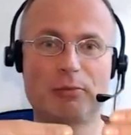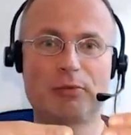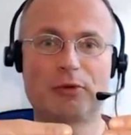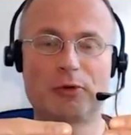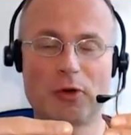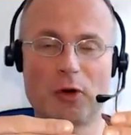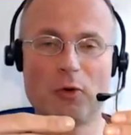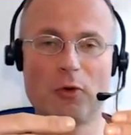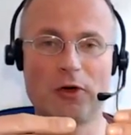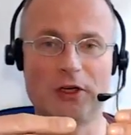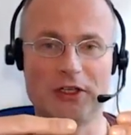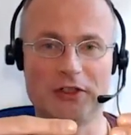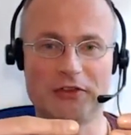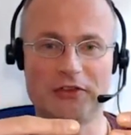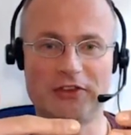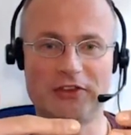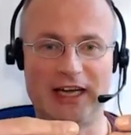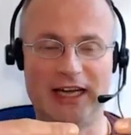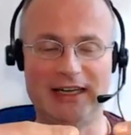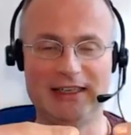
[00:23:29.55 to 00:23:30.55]

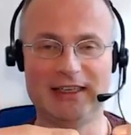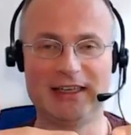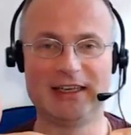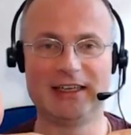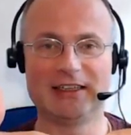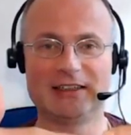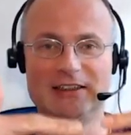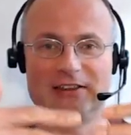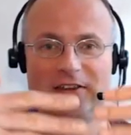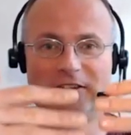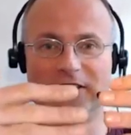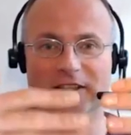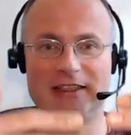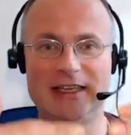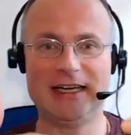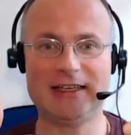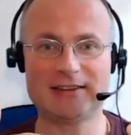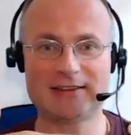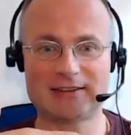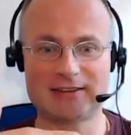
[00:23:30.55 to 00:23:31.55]
progress then, is the
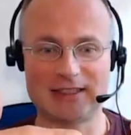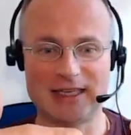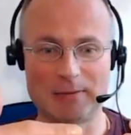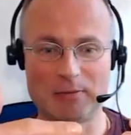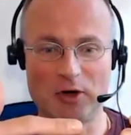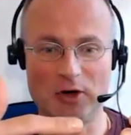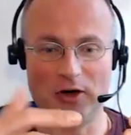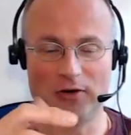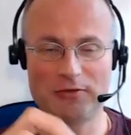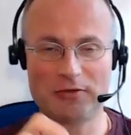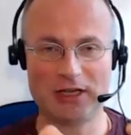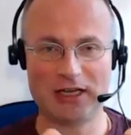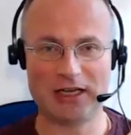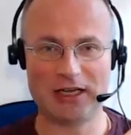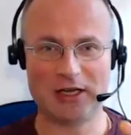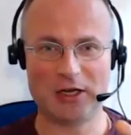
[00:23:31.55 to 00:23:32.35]
next step of,